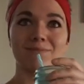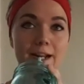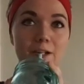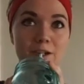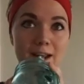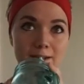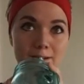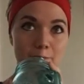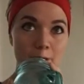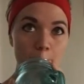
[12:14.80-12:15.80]
You get your dad
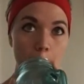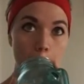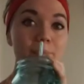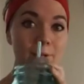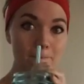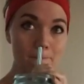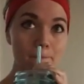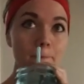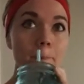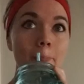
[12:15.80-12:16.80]
something. And me and
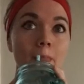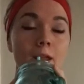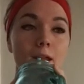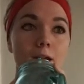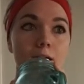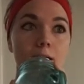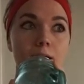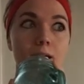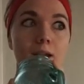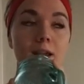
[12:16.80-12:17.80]
mama.
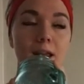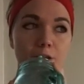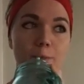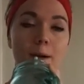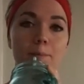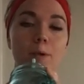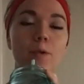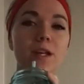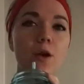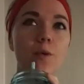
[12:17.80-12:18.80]
And your mom. But we
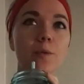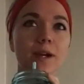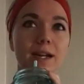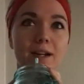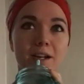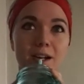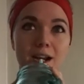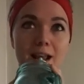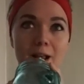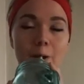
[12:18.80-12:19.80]
but know I already know.
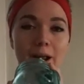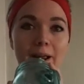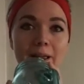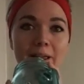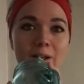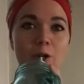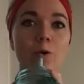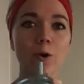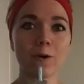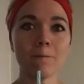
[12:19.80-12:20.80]
Yeah. Okay.
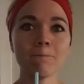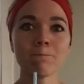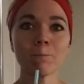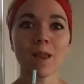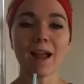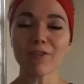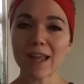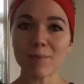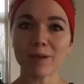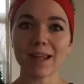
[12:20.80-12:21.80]
Cool. Have a
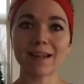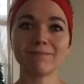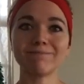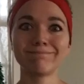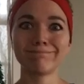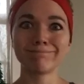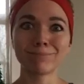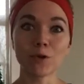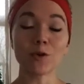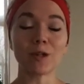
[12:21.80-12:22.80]
game plan.
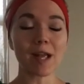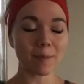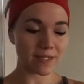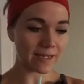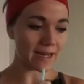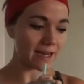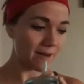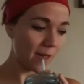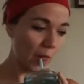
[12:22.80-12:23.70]
We're going climbing tonight.